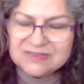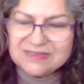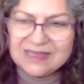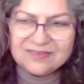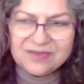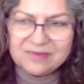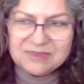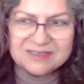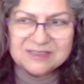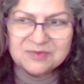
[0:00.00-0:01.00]
that
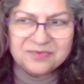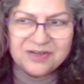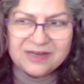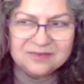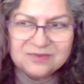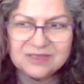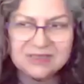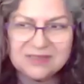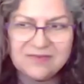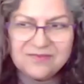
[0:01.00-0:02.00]
feminist pride
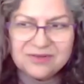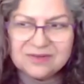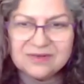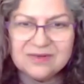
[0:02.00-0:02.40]
will never